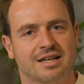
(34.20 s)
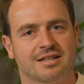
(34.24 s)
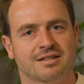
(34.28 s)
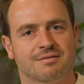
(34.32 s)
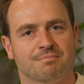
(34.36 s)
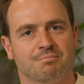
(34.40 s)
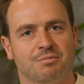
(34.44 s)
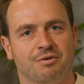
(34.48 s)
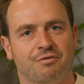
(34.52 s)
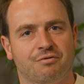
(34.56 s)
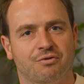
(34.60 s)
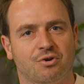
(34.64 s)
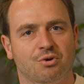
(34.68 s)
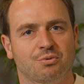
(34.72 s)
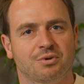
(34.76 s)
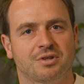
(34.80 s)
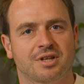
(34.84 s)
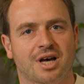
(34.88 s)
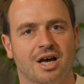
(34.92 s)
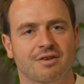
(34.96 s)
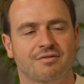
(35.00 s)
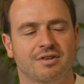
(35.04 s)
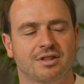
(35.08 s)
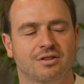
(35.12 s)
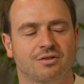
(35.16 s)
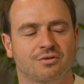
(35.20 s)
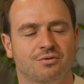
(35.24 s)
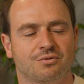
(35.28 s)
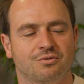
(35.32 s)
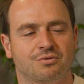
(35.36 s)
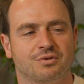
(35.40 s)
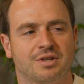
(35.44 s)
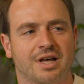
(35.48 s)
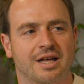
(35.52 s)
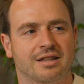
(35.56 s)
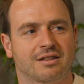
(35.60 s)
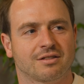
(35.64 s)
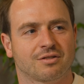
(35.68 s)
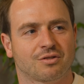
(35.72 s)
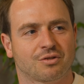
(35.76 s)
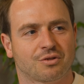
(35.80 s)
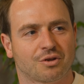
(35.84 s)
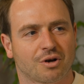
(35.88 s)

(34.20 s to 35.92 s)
And before we dive into that